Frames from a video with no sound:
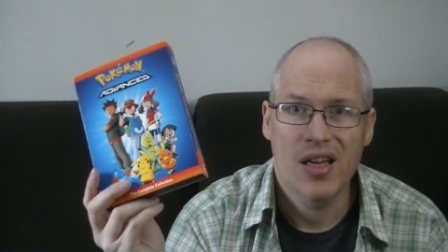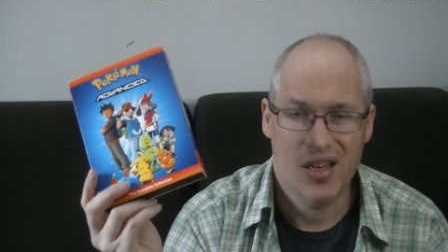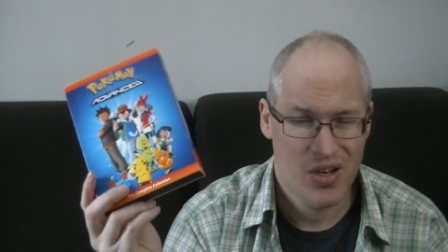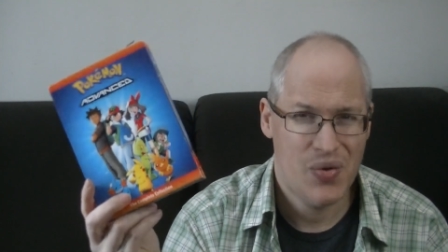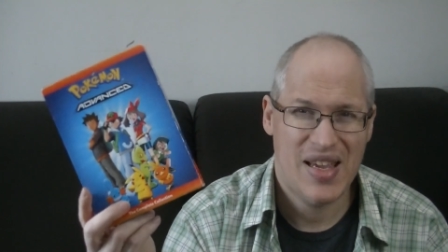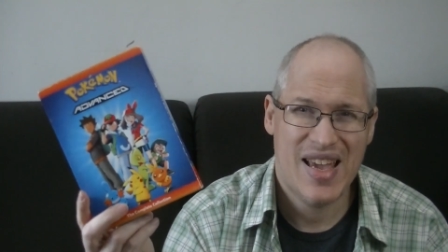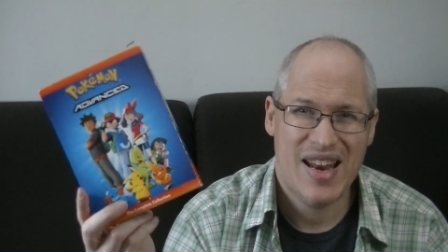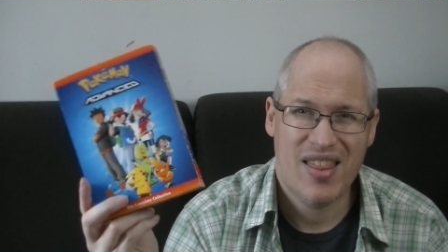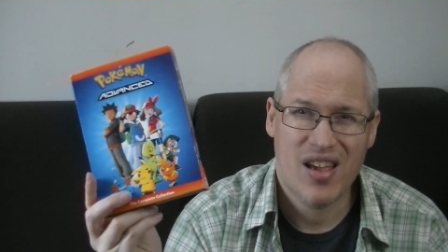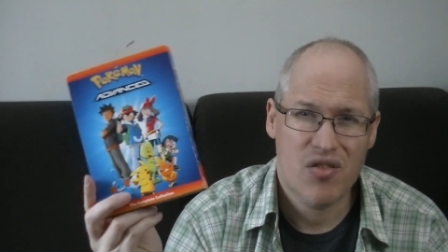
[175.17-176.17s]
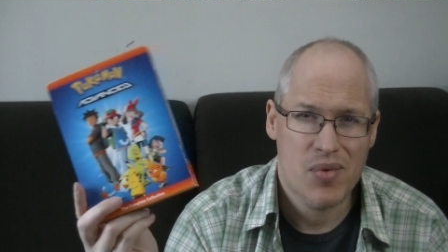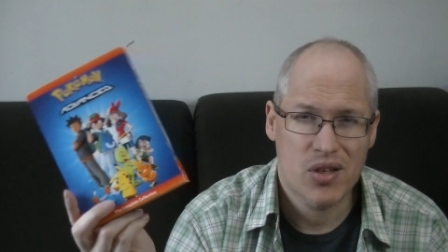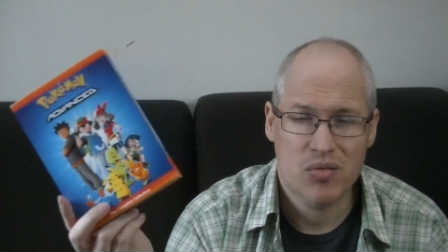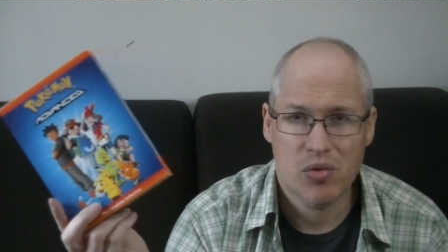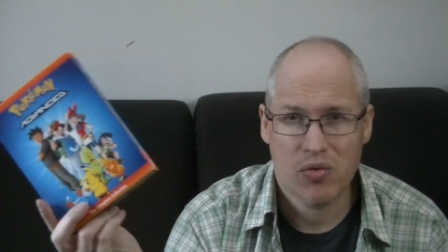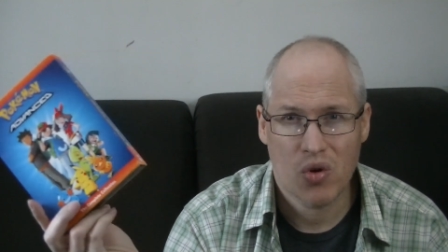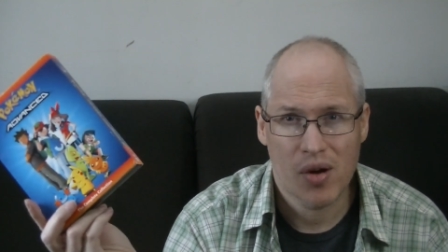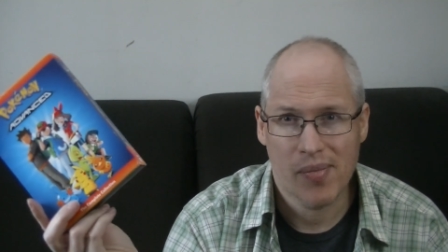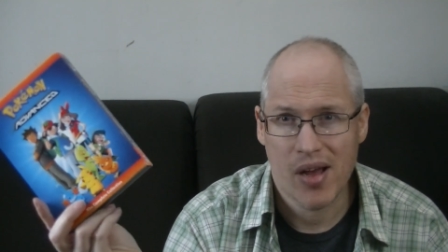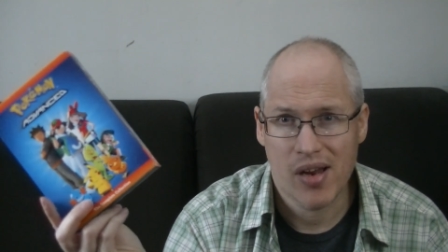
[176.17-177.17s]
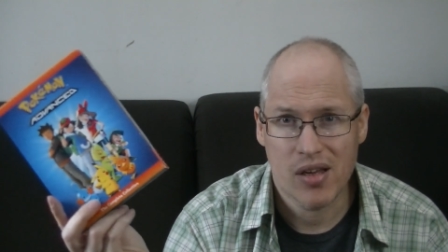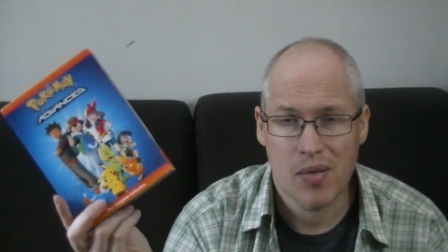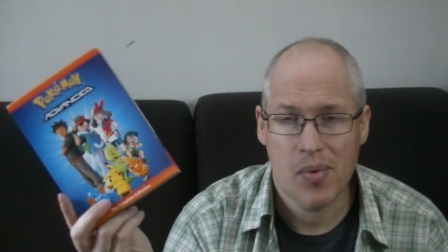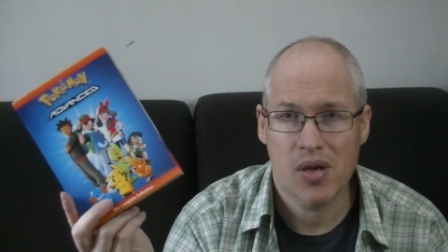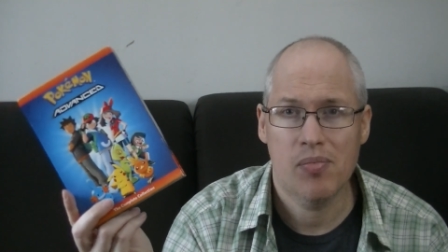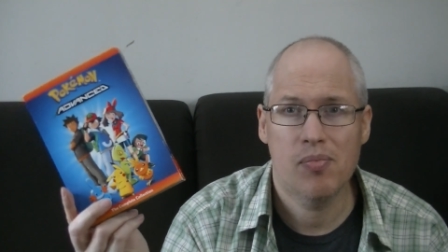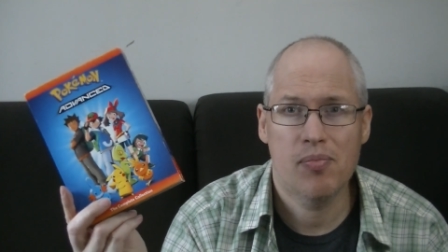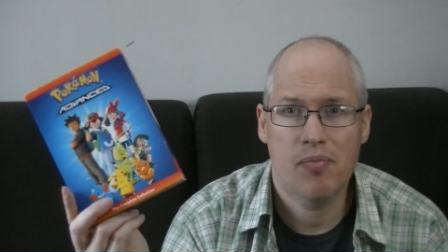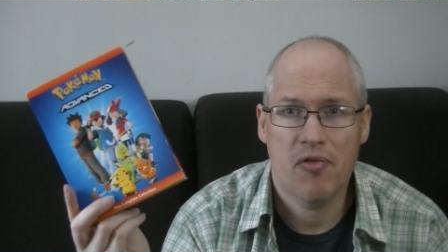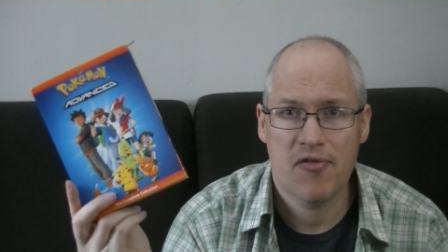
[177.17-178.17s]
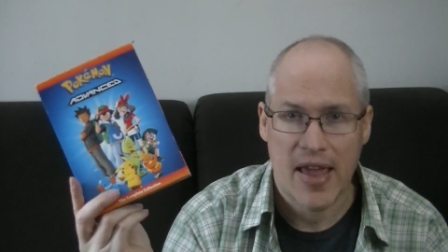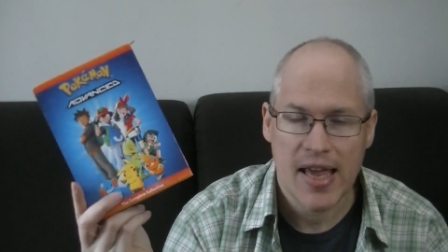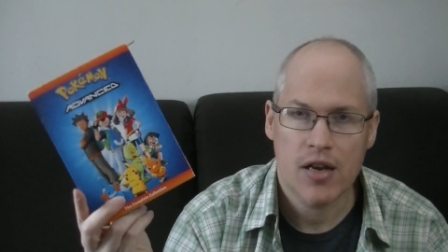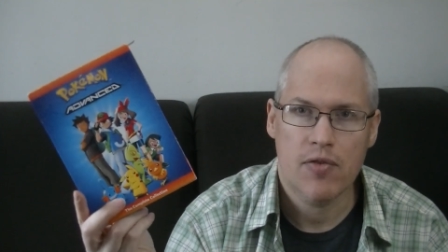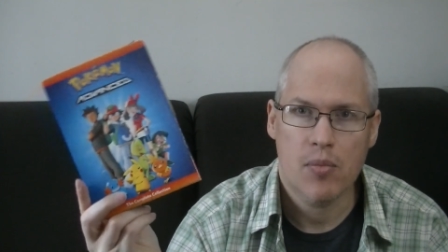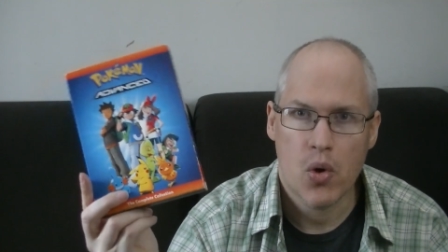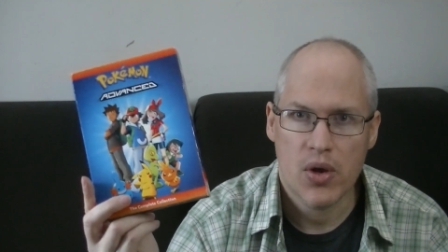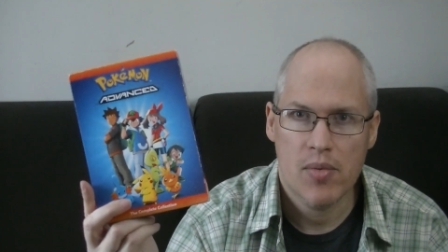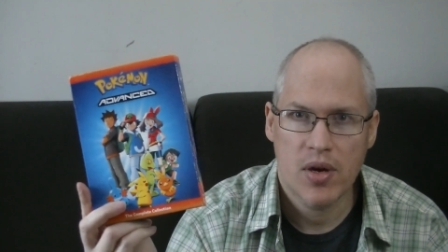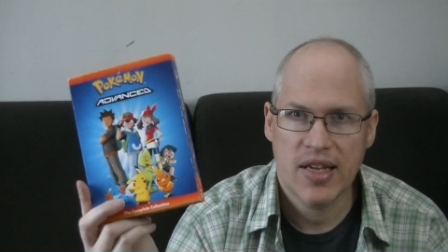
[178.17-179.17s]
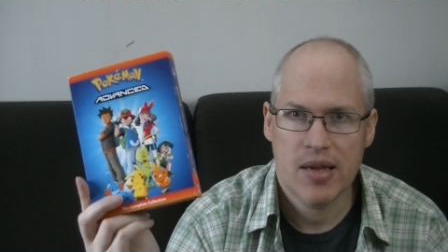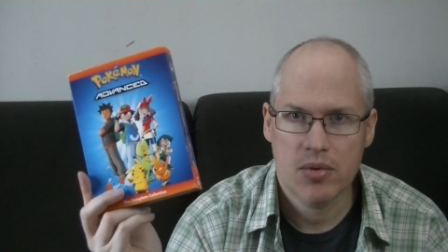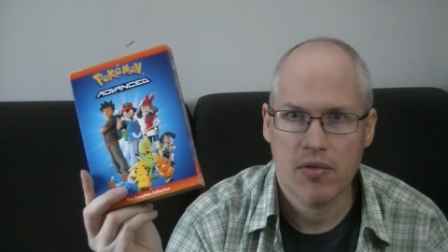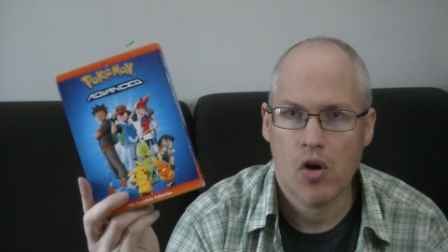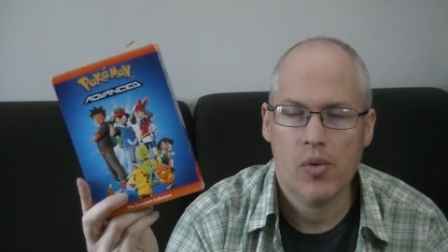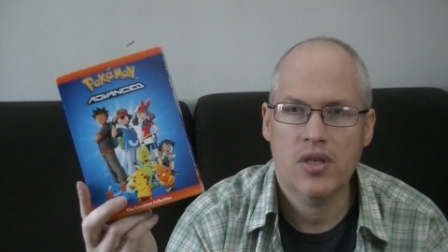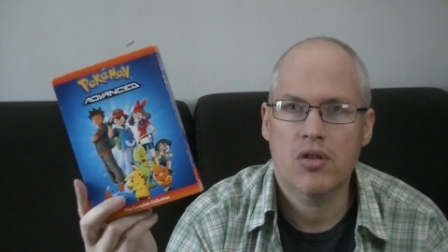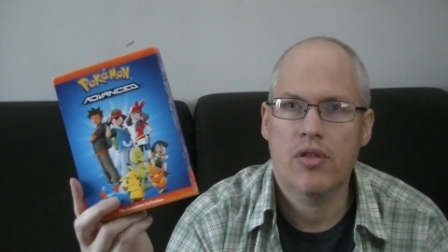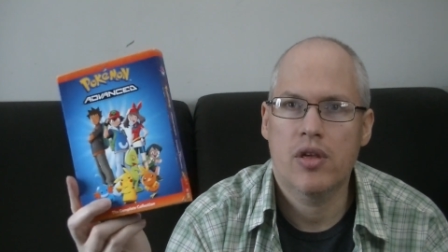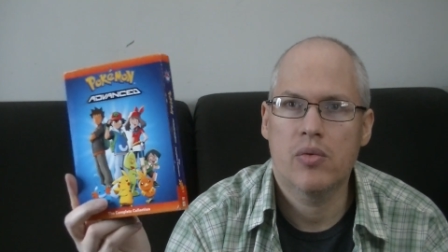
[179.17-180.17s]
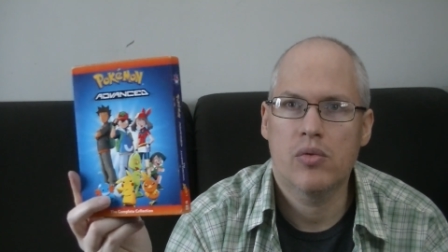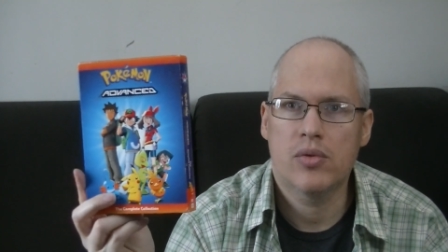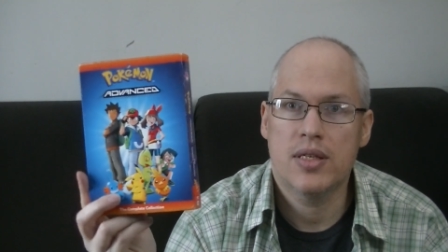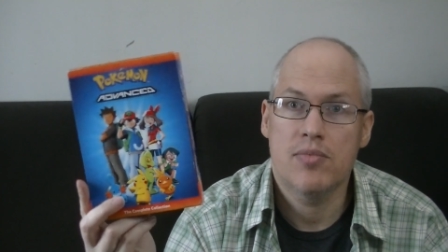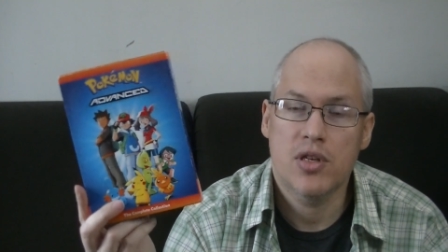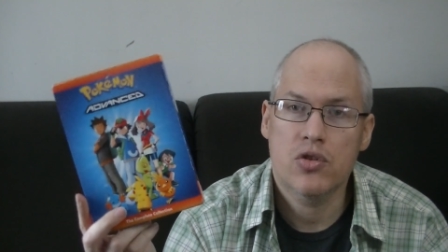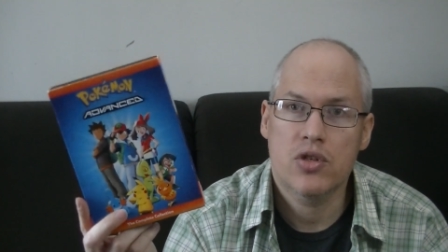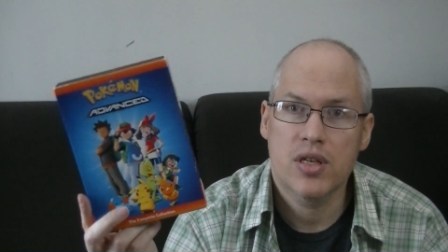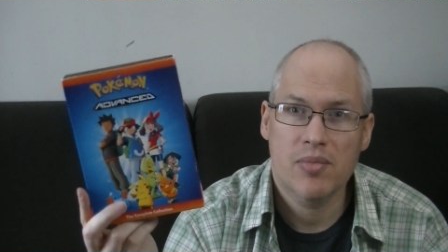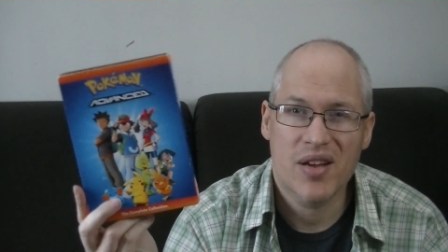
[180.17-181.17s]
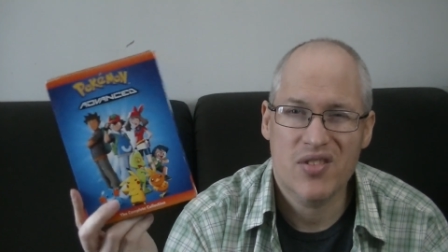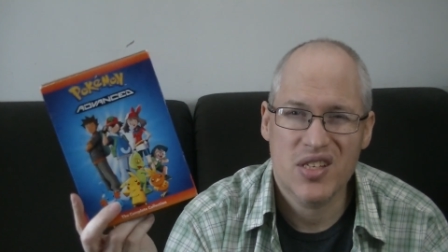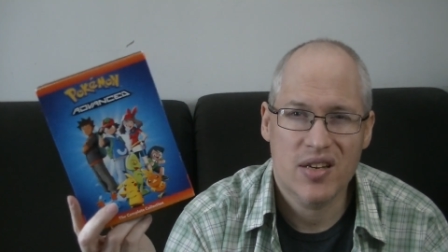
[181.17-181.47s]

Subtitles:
Again, I think I've mentioned before, I'm not a big fan of the Pokemon games. I've always thought they seemed interesting, but I've just